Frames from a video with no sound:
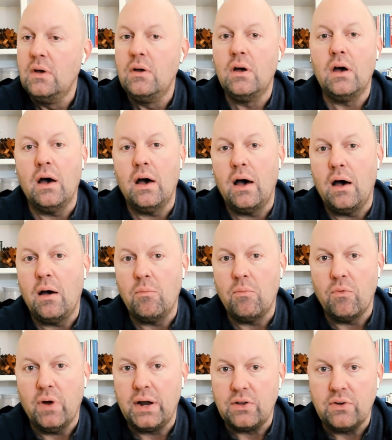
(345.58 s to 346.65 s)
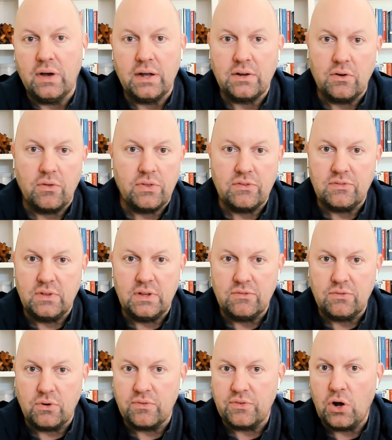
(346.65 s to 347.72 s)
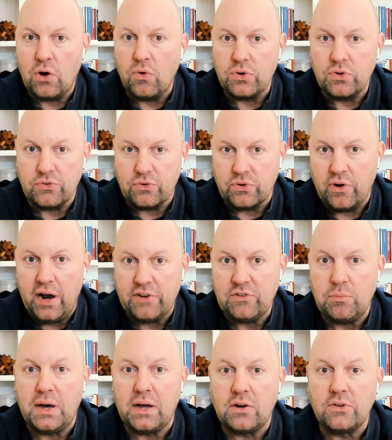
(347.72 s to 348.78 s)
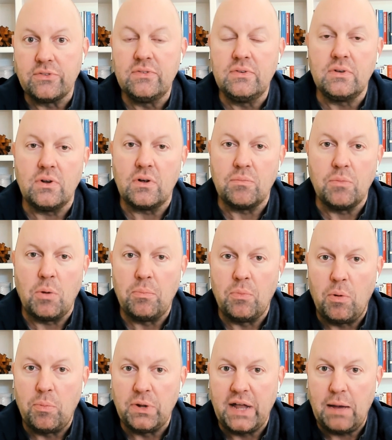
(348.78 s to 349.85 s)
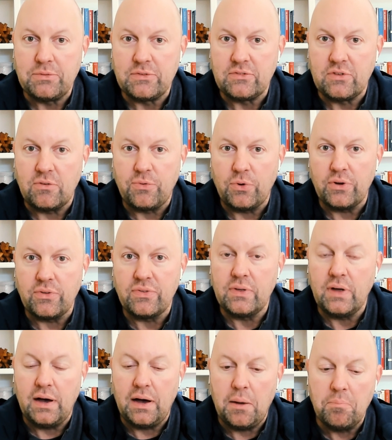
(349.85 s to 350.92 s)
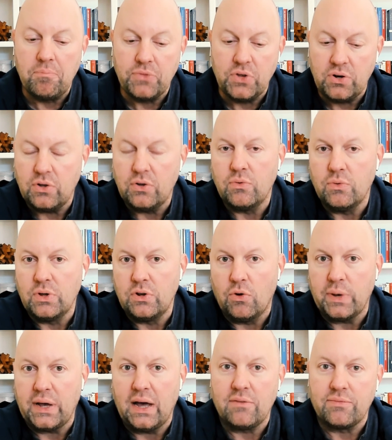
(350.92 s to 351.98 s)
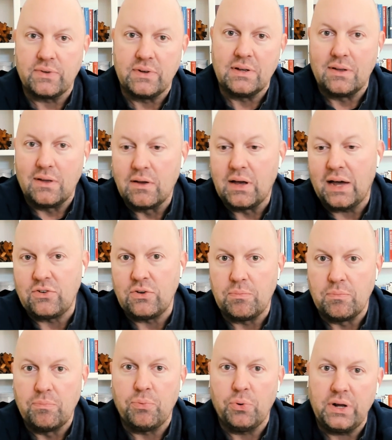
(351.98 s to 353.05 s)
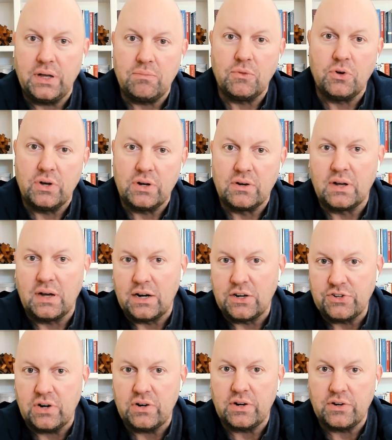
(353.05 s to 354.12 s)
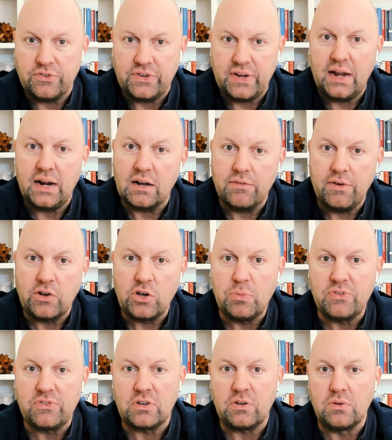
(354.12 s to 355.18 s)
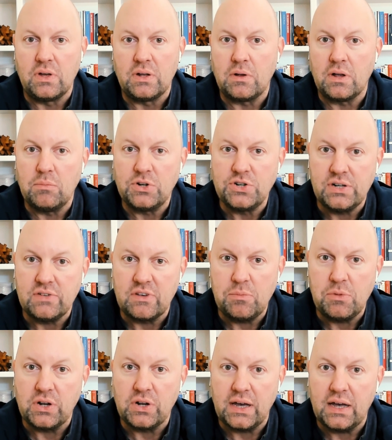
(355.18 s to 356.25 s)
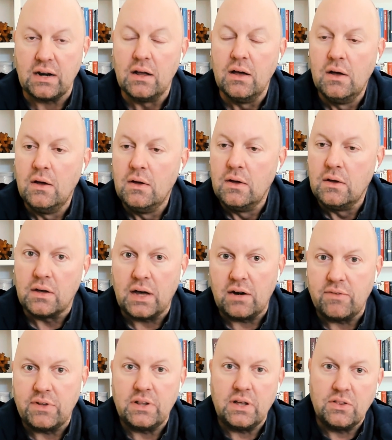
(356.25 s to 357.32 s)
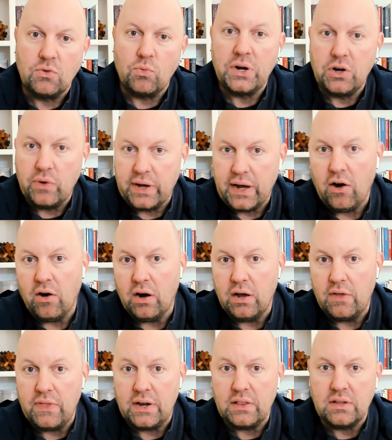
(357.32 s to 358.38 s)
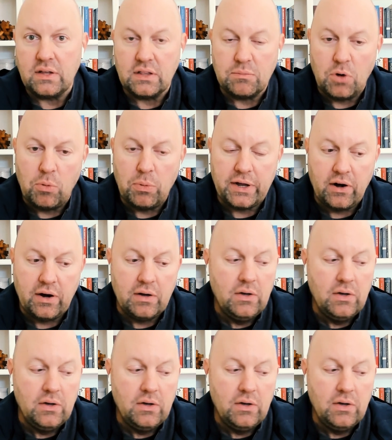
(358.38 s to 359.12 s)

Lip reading: right? You had these sort of known user interaction models, mobile apps and so forth. We kind of got to a pretty good kind of shared understanding of how humans and machines communicate, kind of in the windowing era, and then in the mobile era,